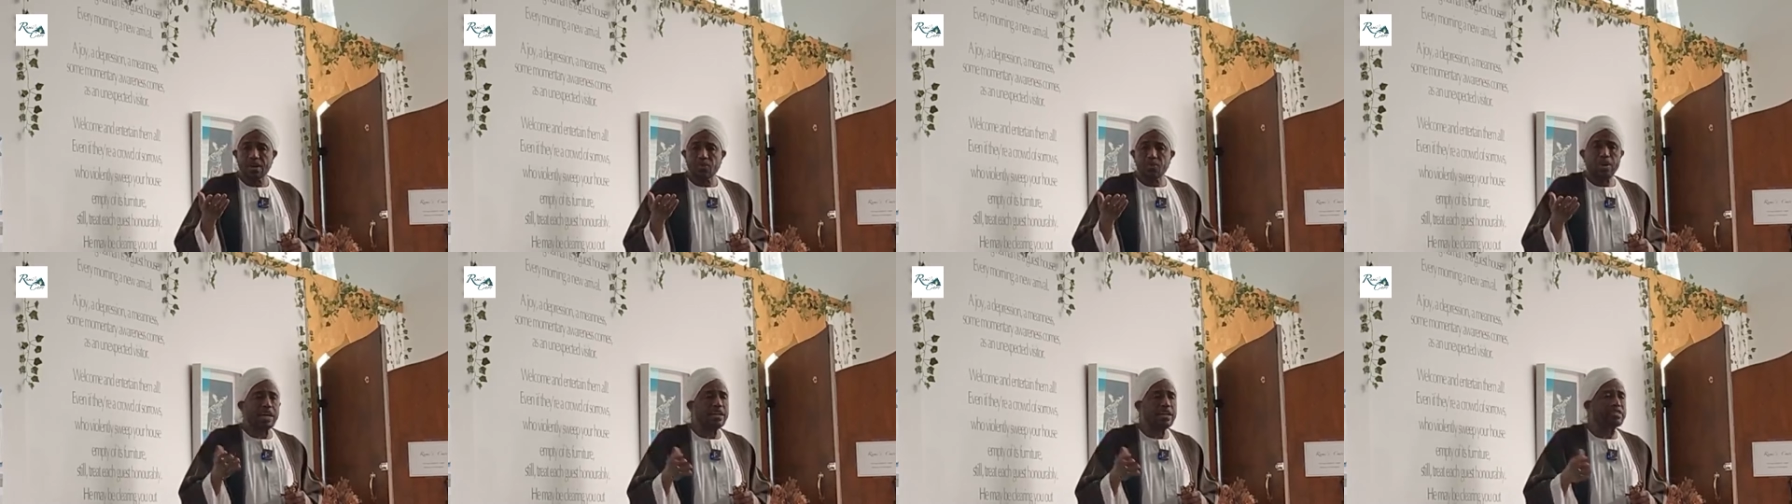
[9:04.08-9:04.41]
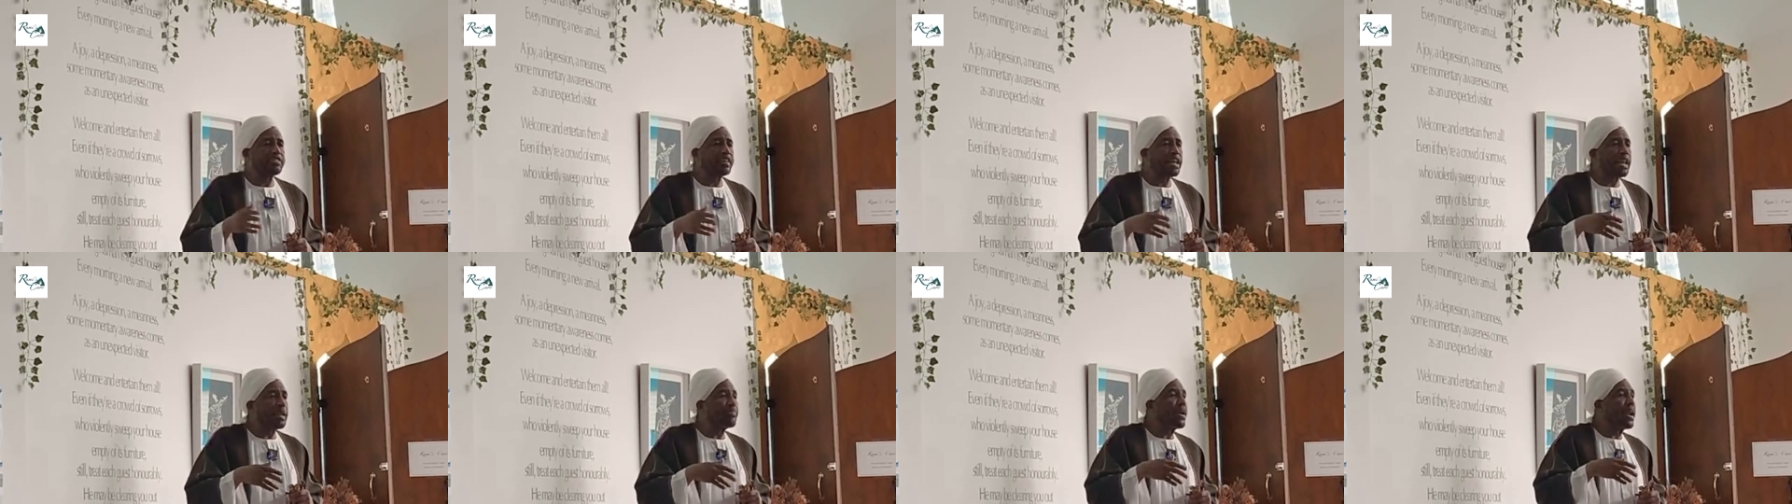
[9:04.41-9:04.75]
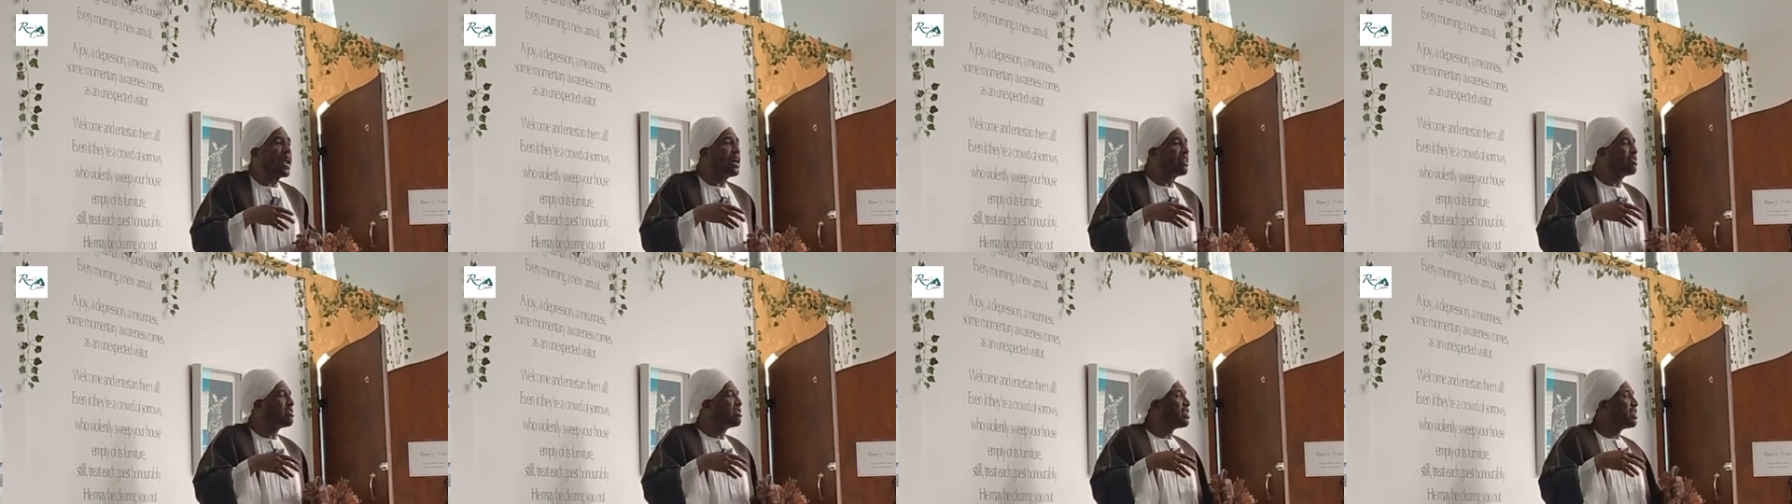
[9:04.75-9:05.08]
We can
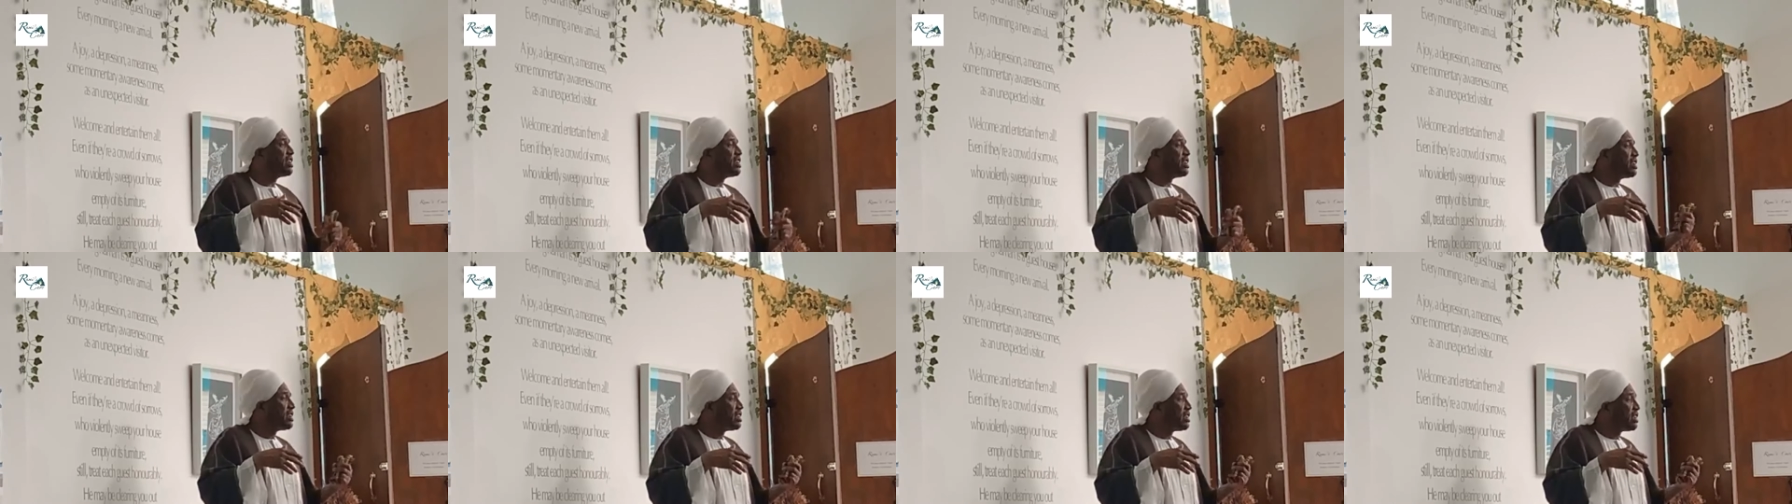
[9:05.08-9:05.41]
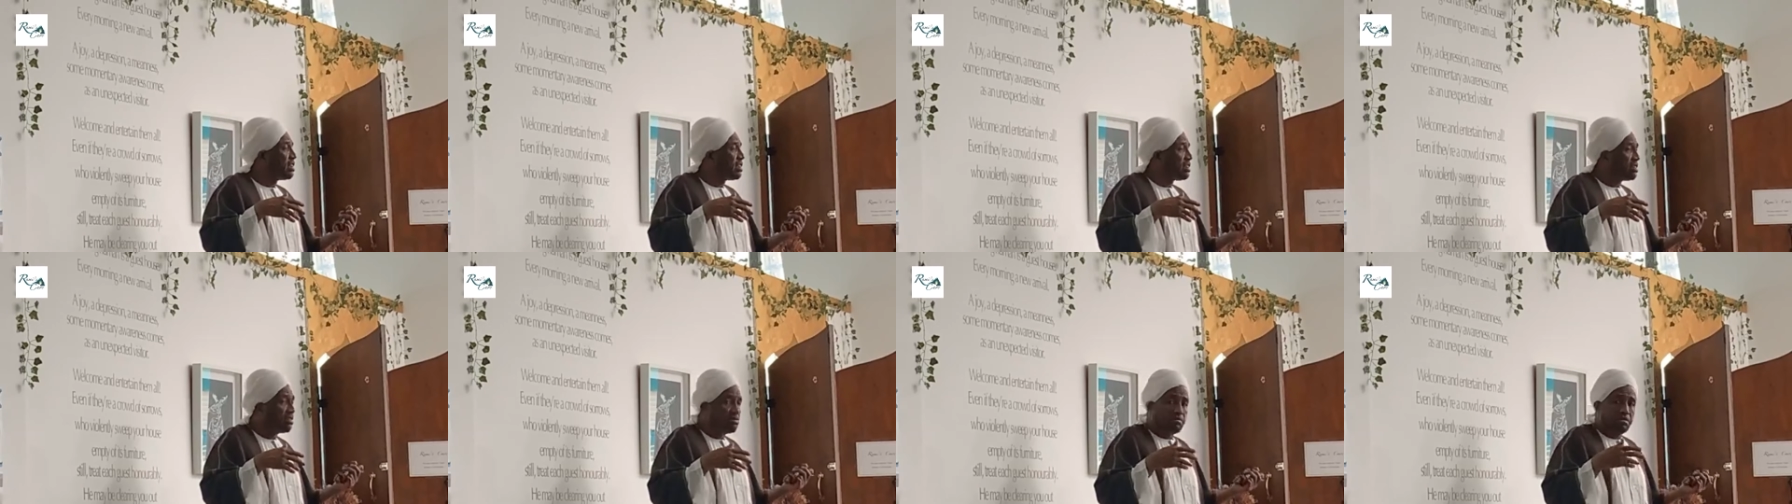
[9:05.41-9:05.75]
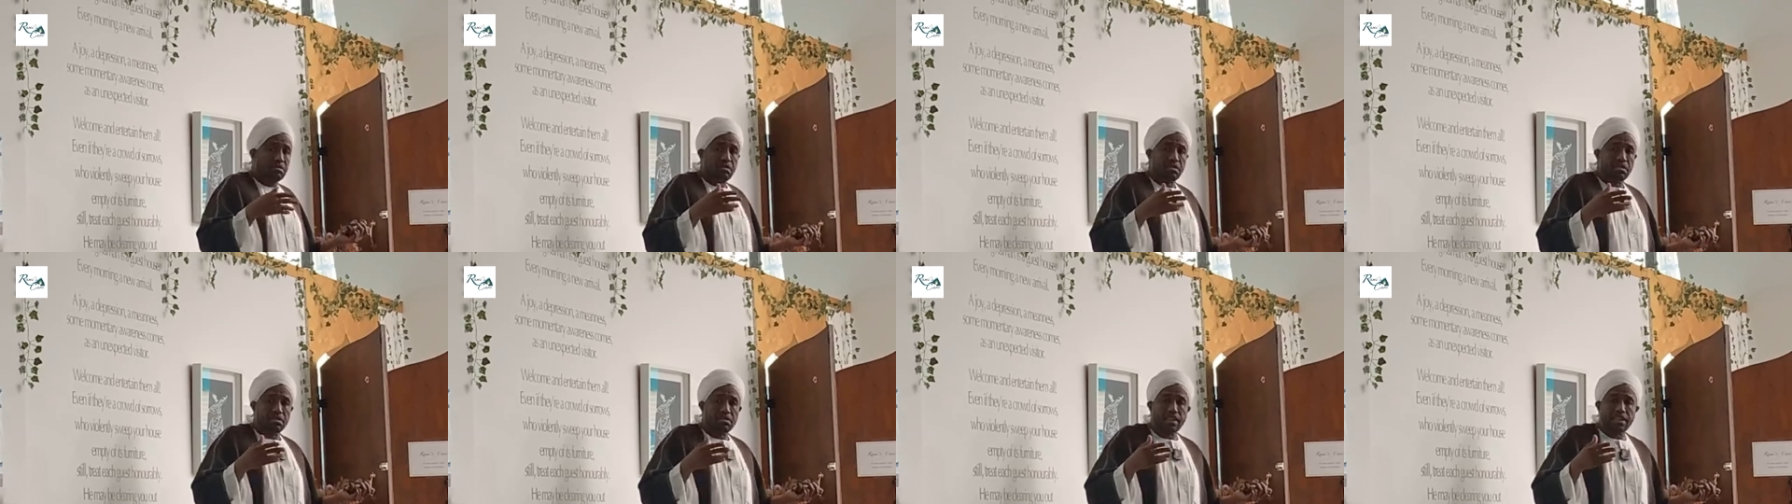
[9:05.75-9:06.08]
celebrate
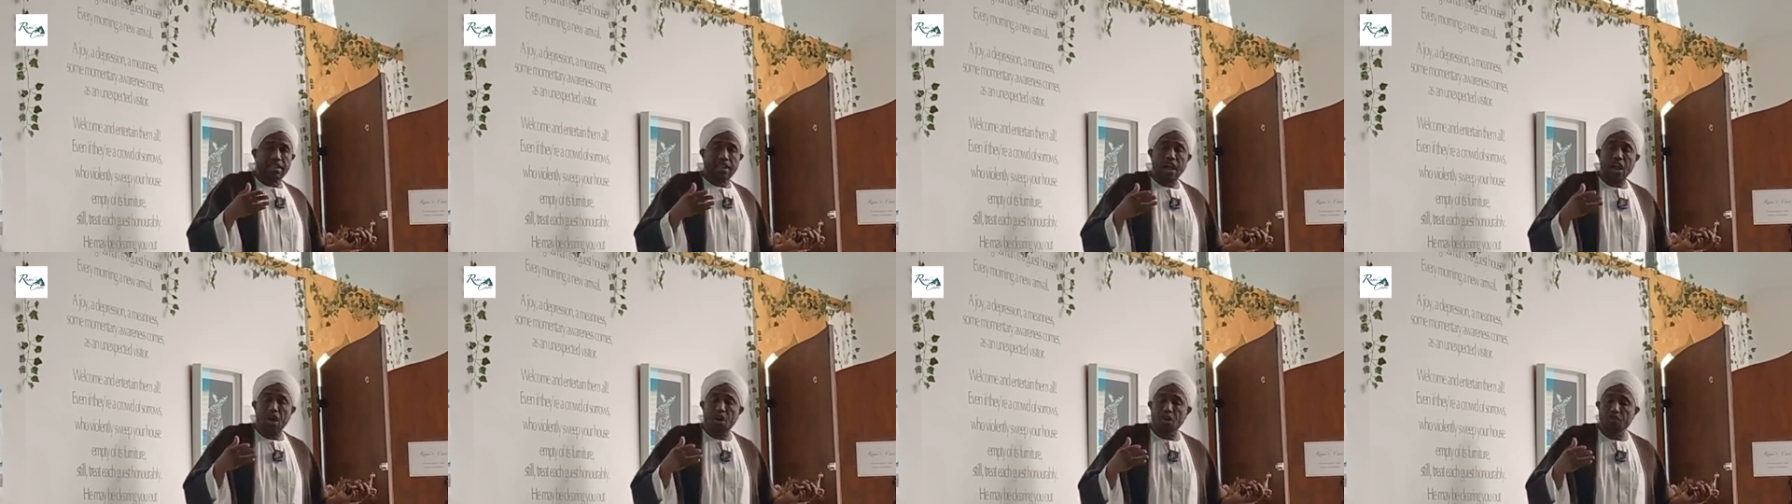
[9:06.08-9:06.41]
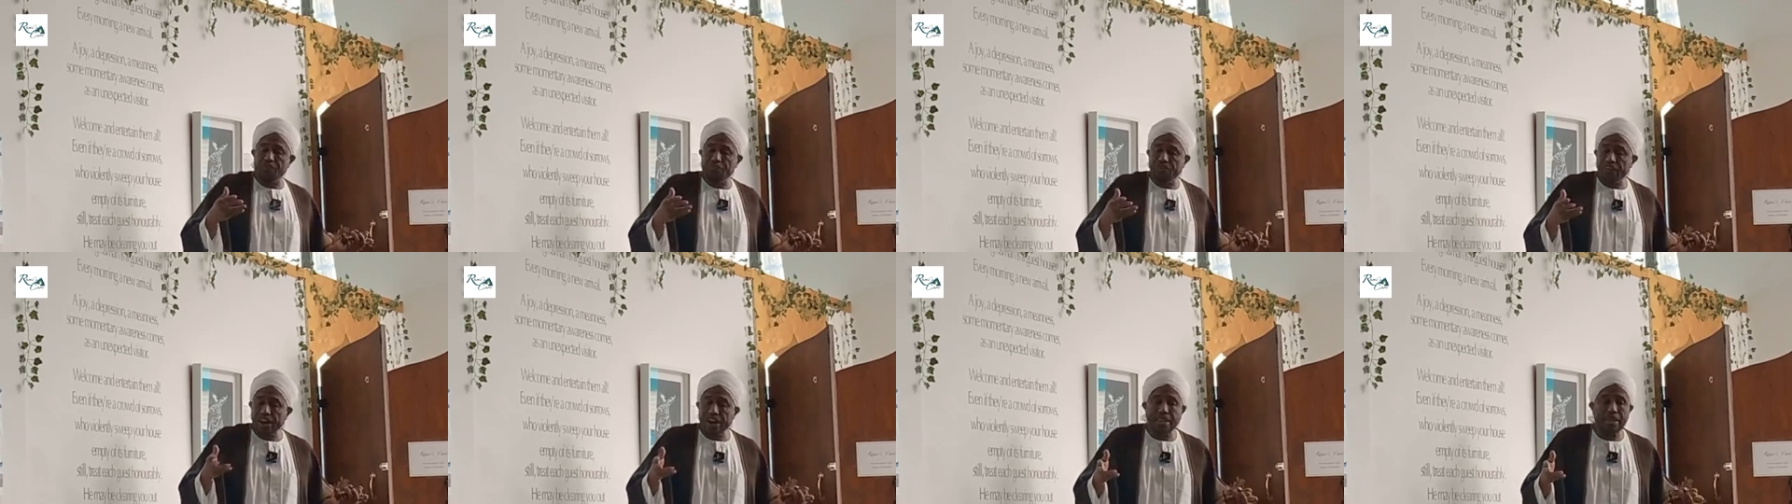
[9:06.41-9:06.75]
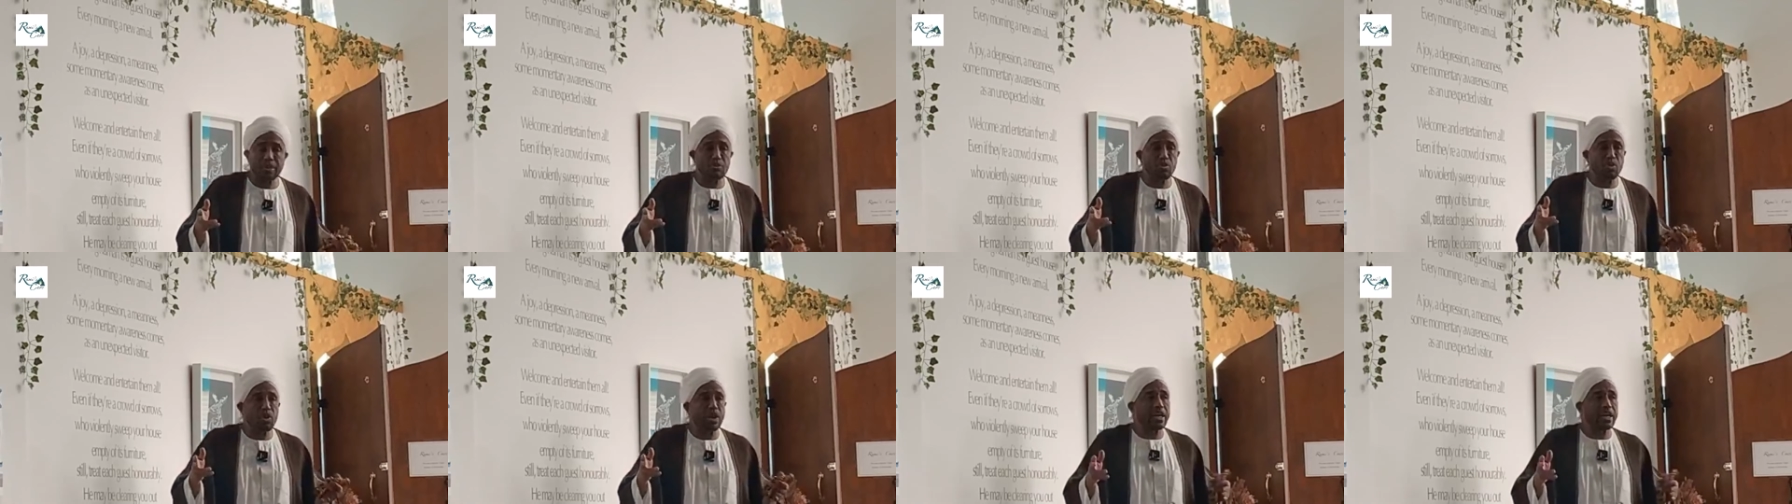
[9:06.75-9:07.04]
the day of freedom.